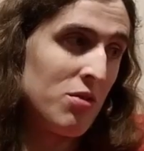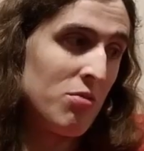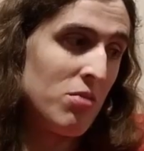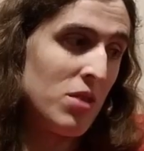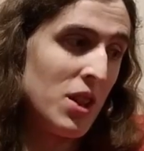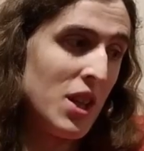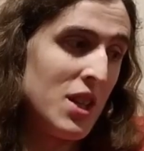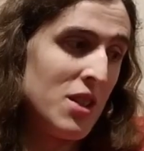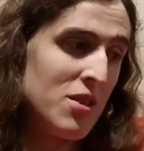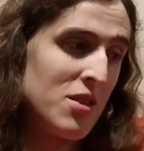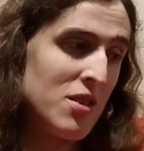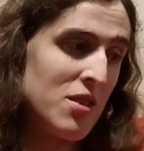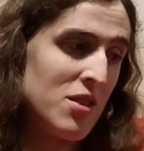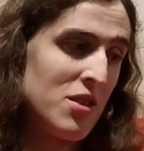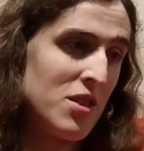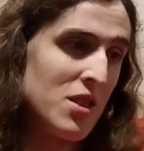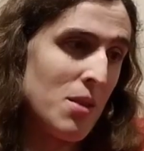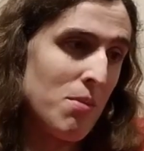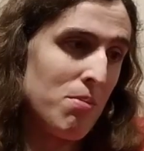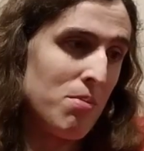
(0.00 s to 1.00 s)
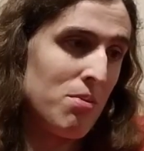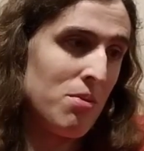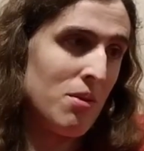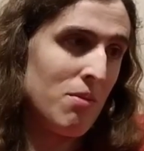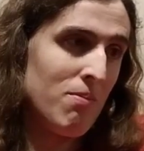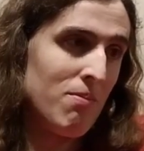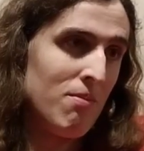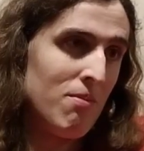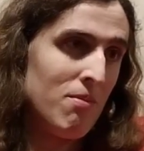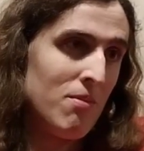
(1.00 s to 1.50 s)
relationship.
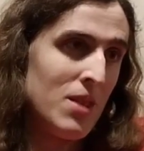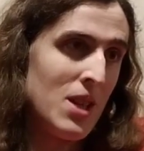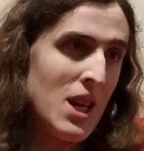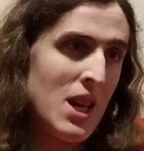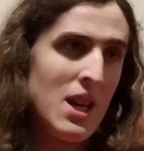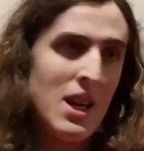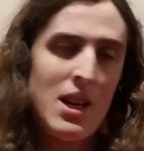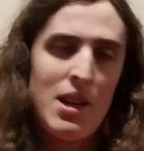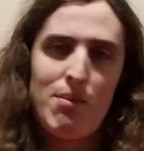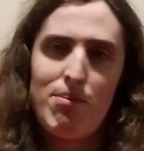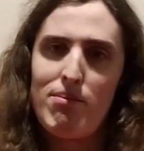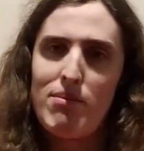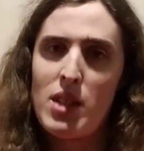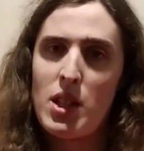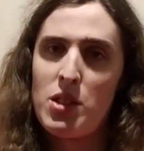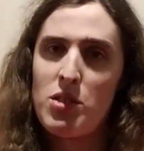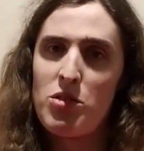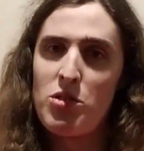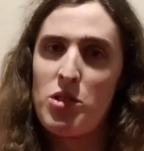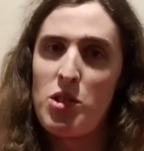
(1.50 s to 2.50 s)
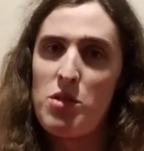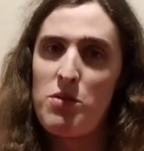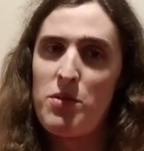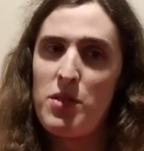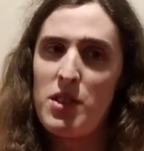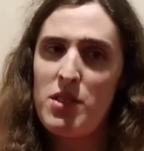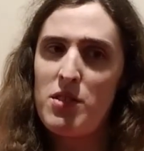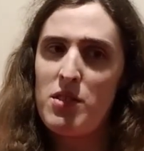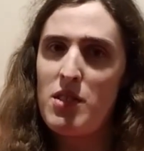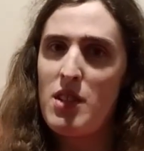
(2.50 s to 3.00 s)
On the
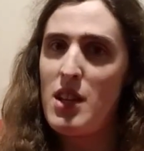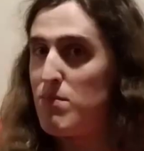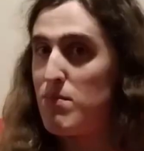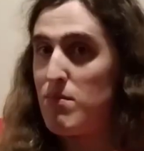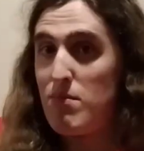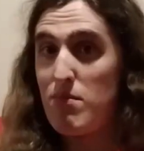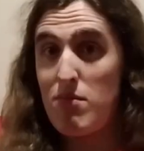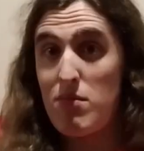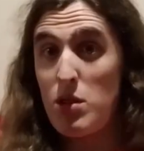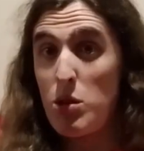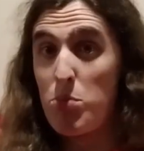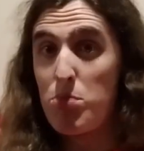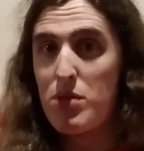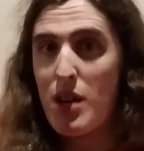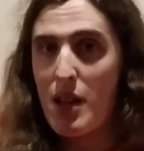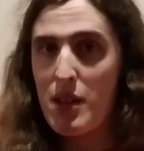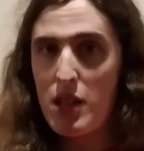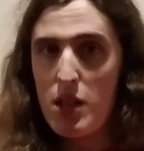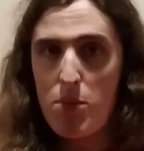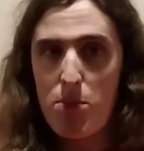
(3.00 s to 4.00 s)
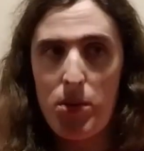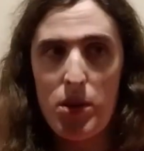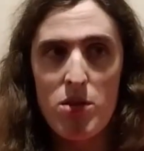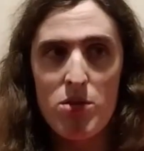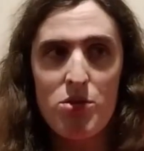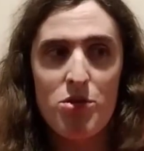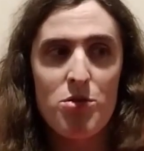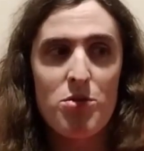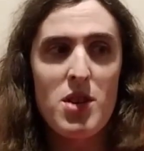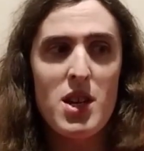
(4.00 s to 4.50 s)
surface, they'll probably appear
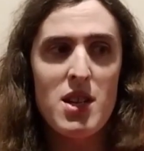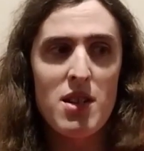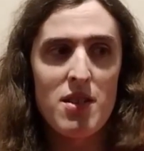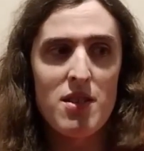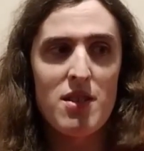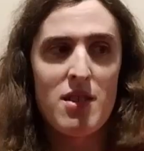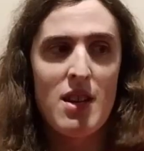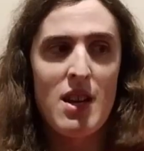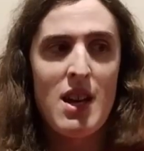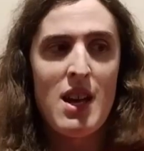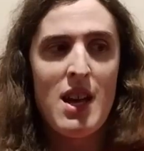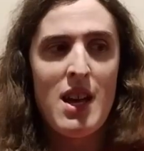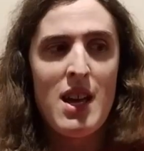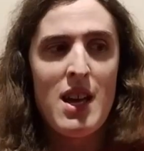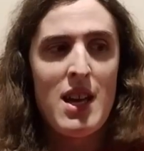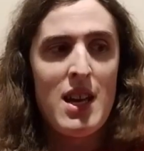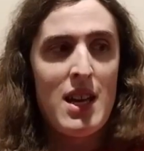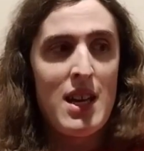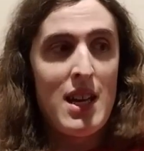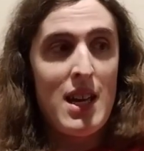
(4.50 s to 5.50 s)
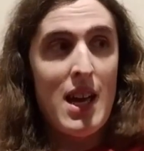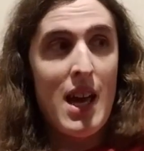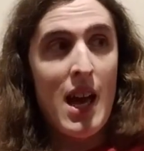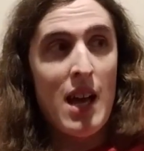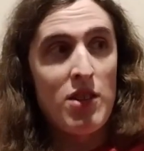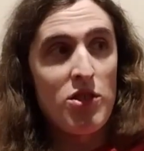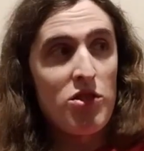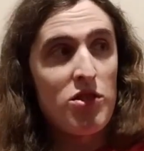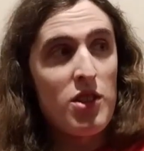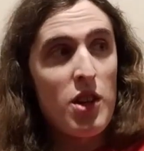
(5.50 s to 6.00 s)
straight.
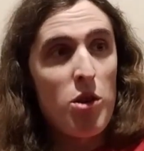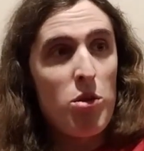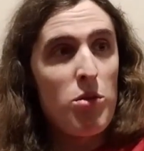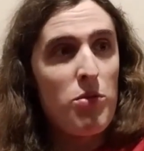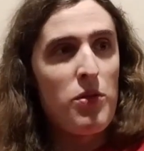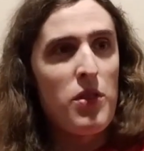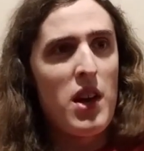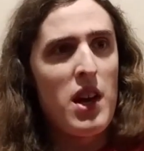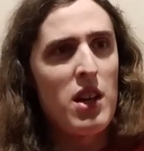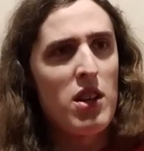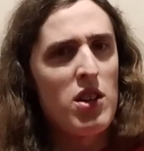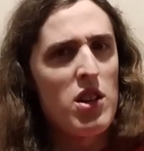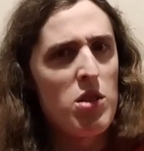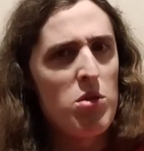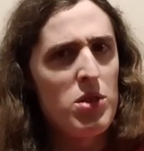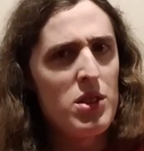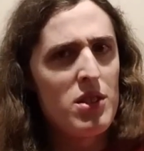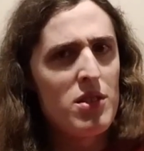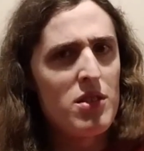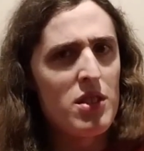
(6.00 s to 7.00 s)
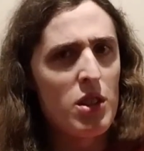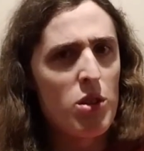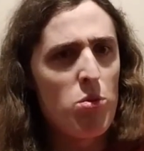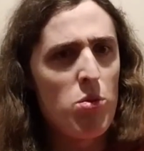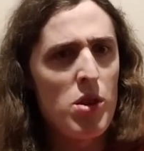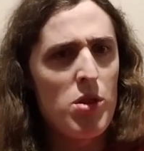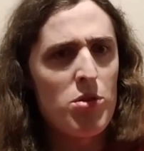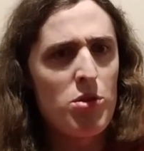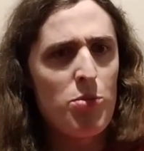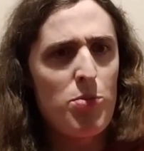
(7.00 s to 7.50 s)
And so if they go into
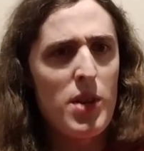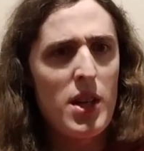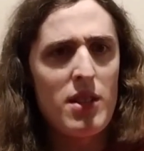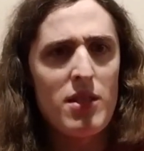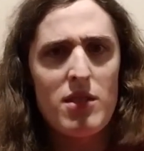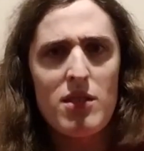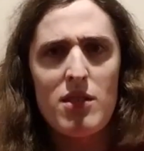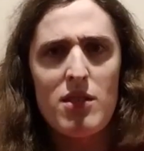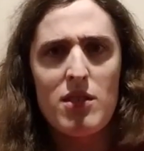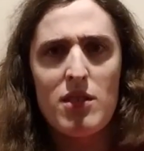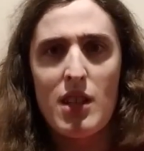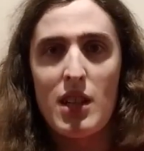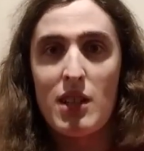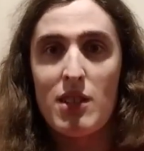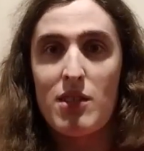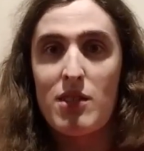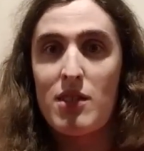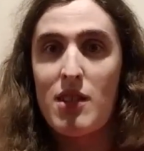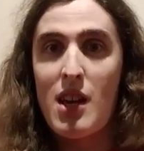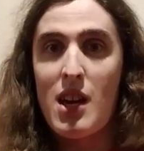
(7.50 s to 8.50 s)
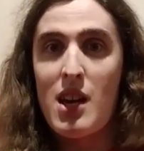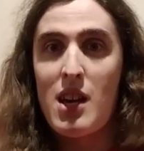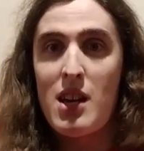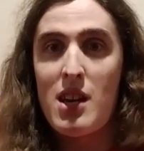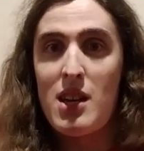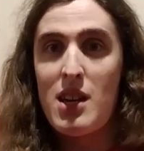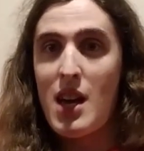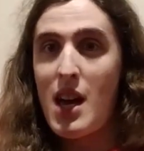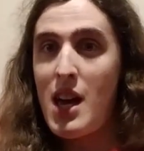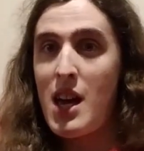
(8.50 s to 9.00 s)
queer spaces, like,
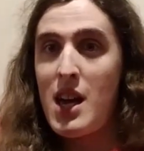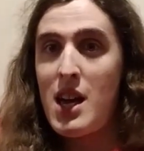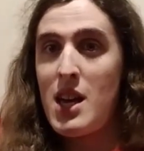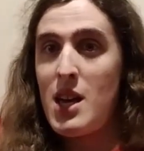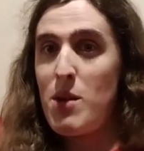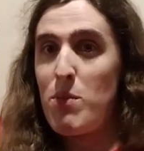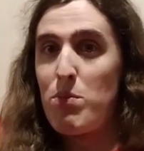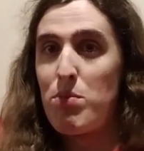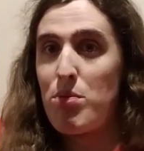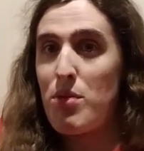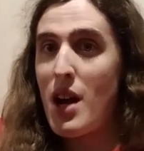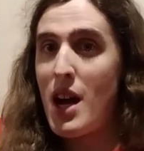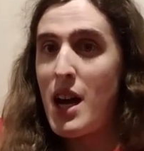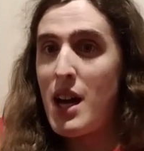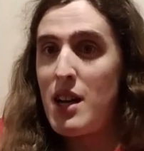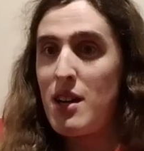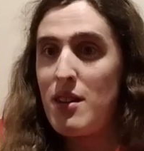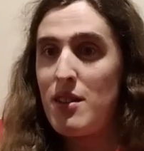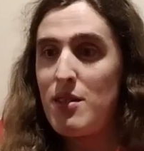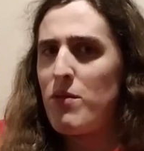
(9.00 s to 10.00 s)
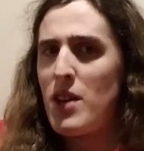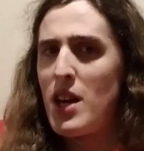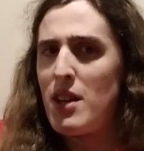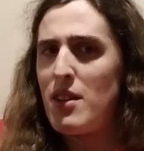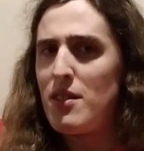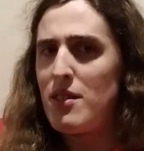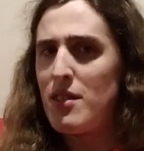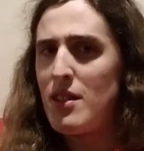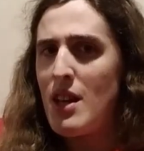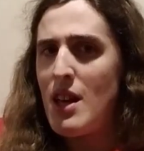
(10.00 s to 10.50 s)
say, a pride
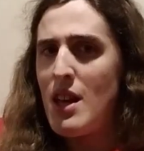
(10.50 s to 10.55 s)
event,